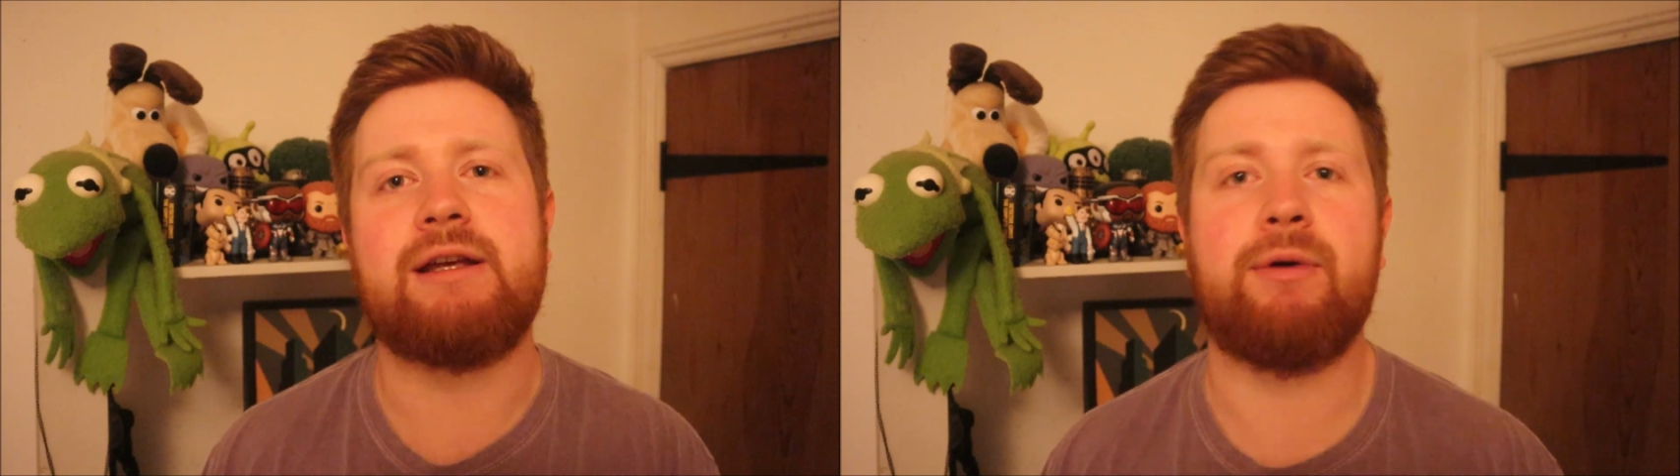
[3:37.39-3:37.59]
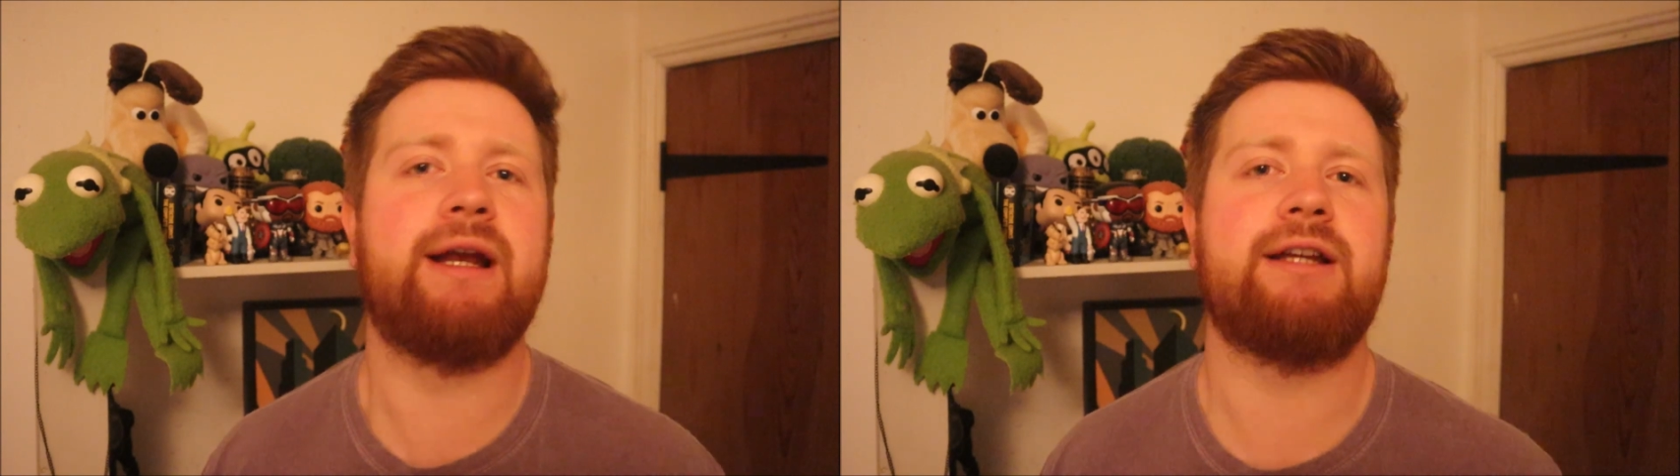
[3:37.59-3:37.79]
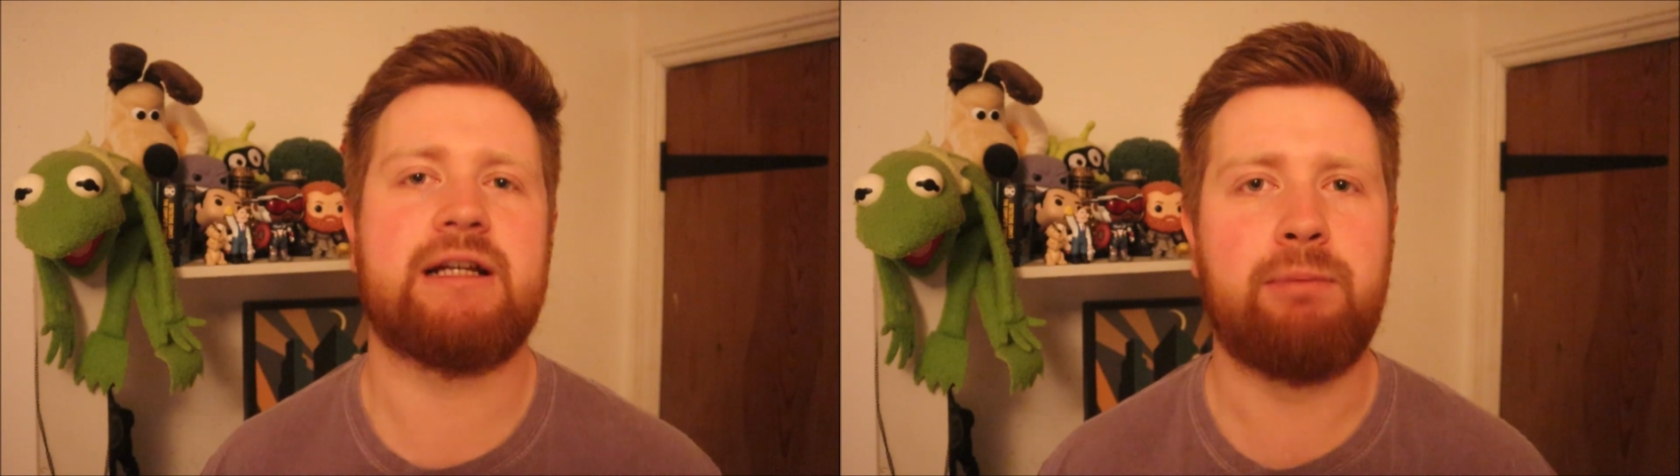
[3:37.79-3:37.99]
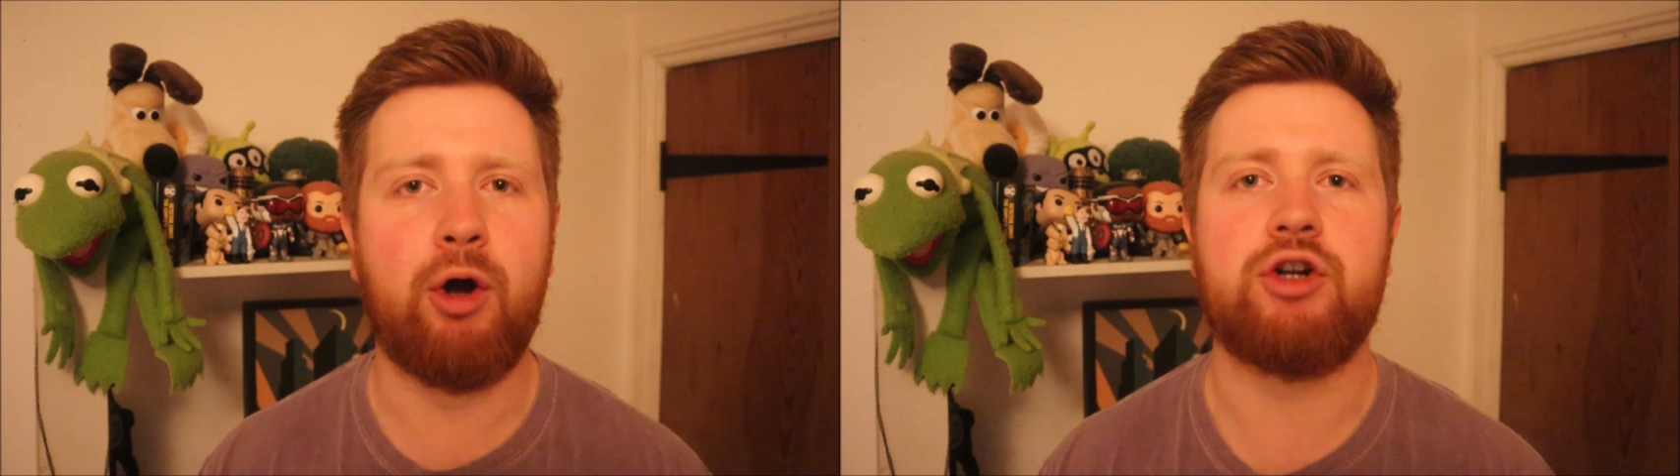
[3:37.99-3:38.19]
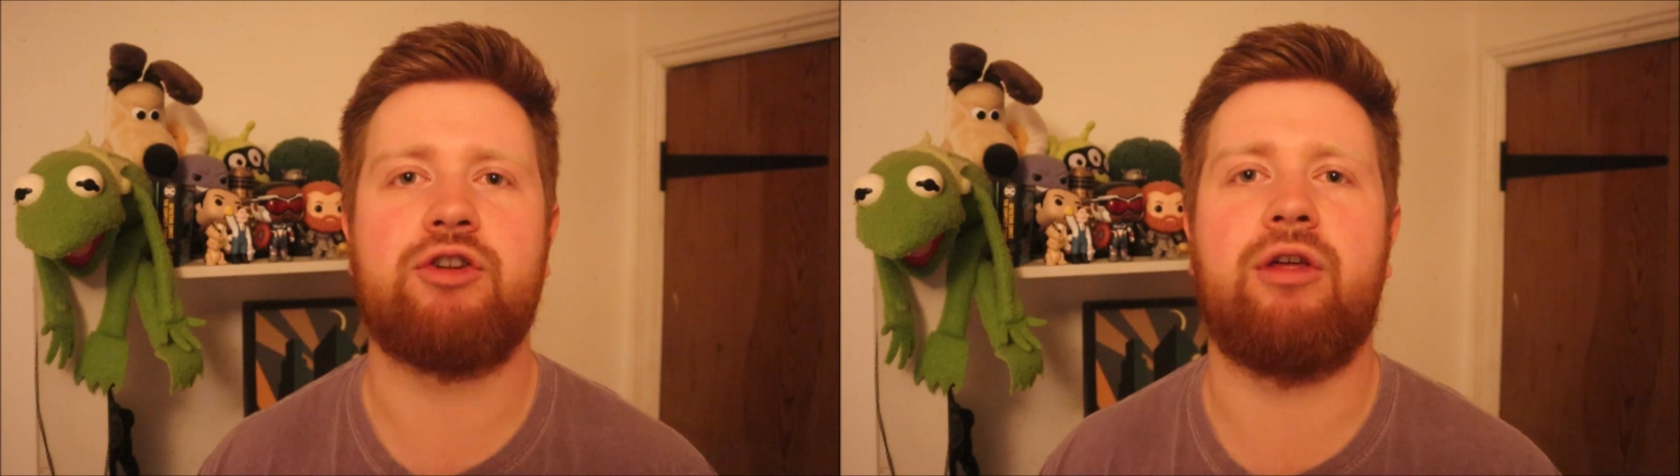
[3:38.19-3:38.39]
it really does
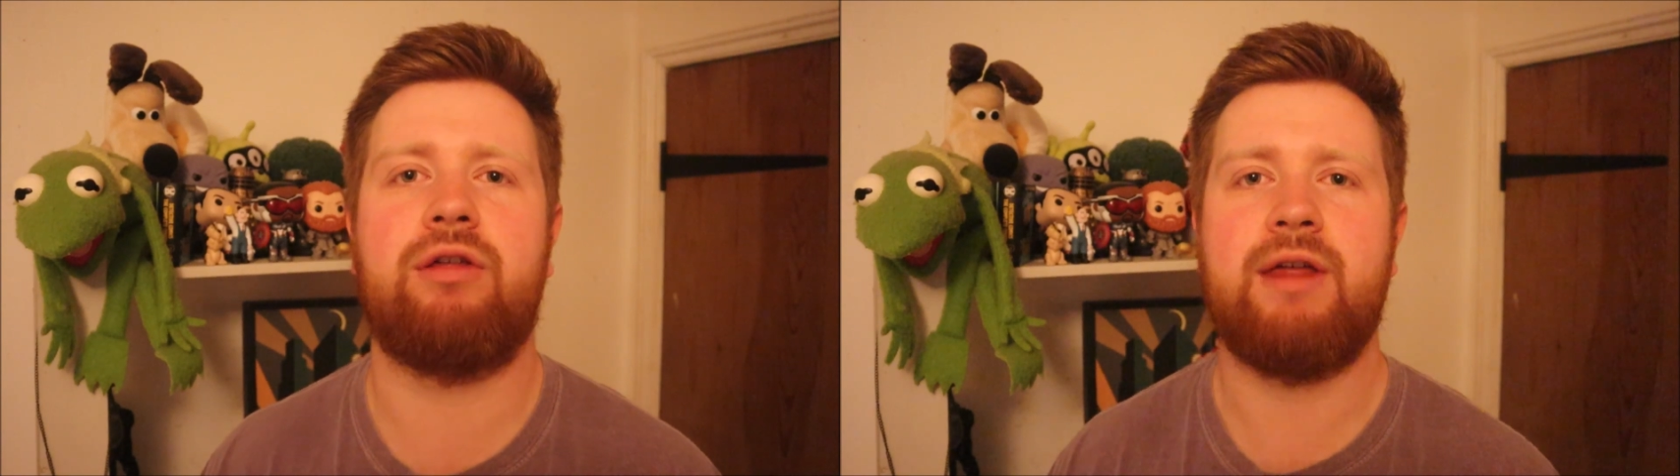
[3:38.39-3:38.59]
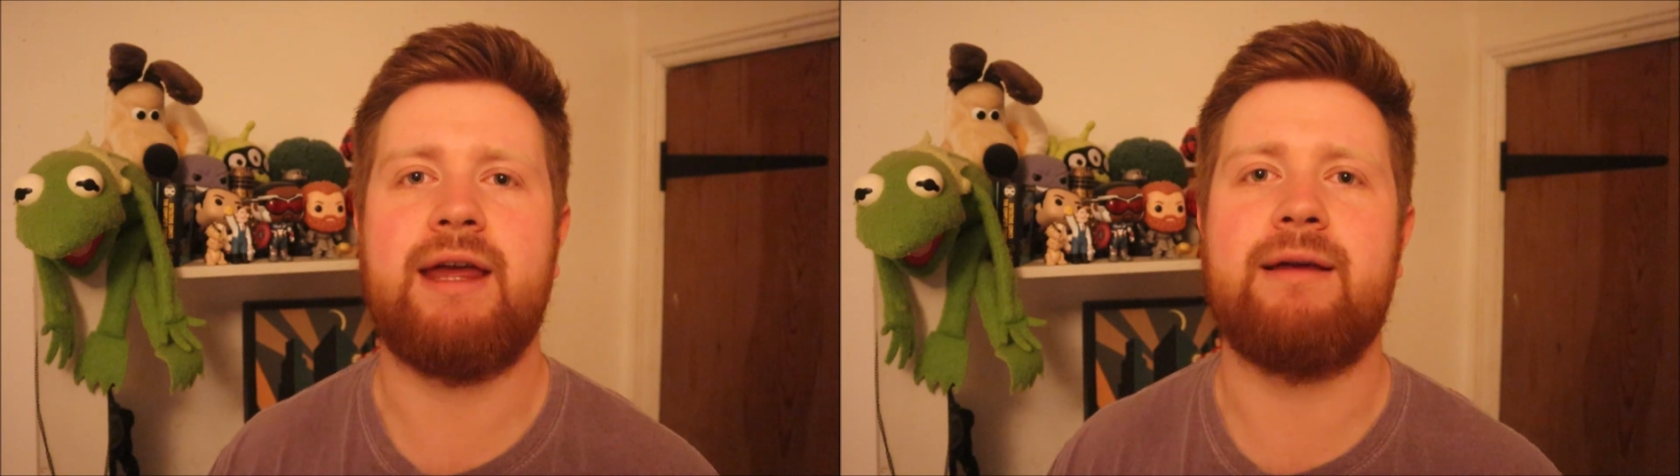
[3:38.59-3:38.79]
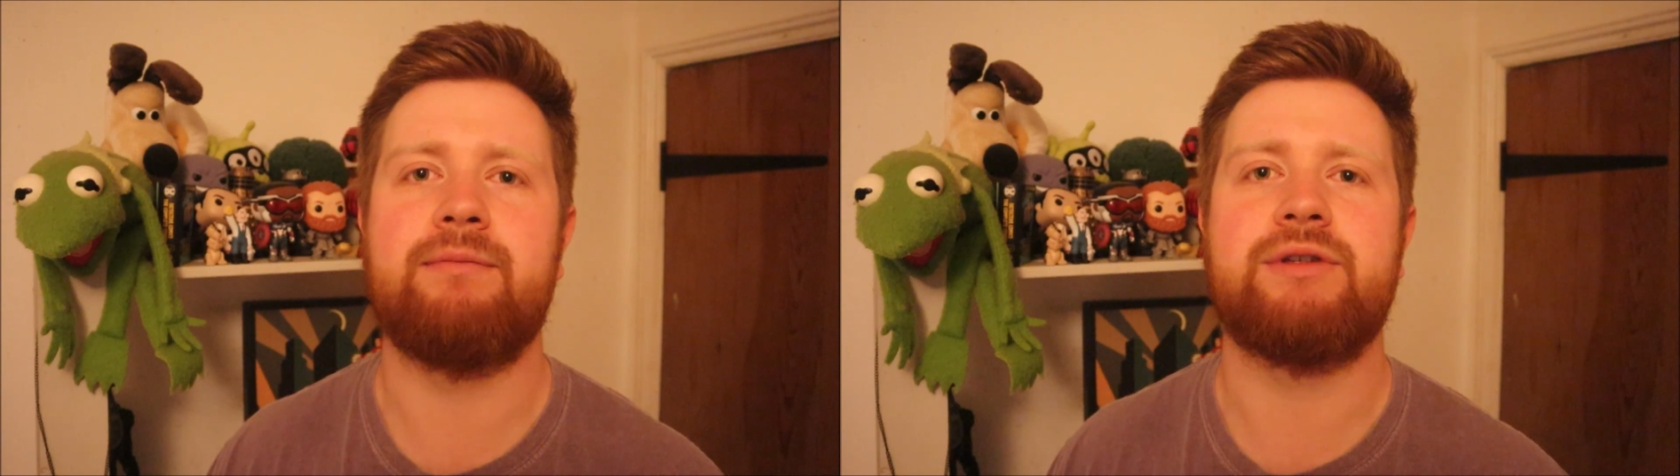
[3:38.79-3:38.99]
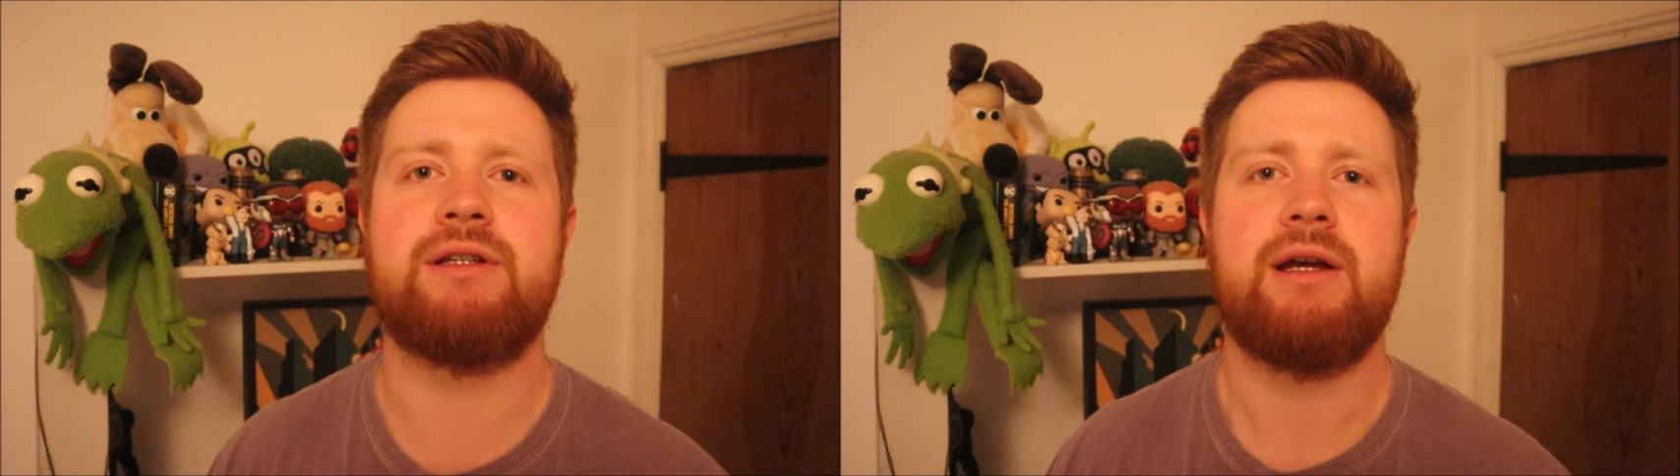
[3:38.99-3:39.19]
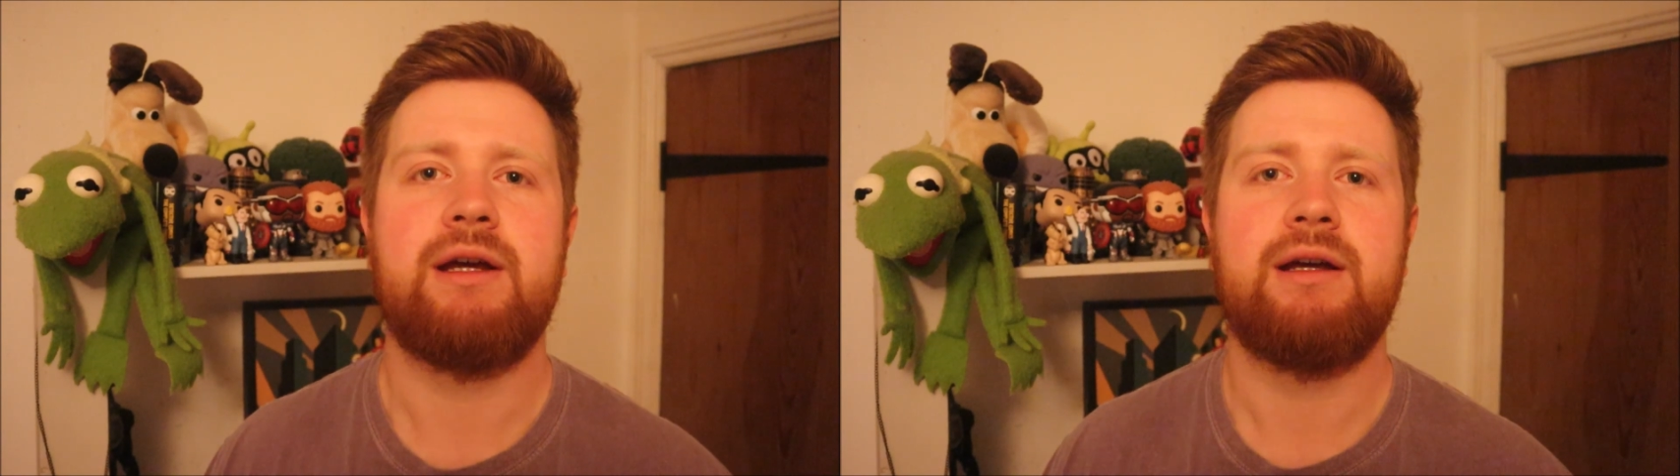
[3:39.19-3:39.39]
push the themes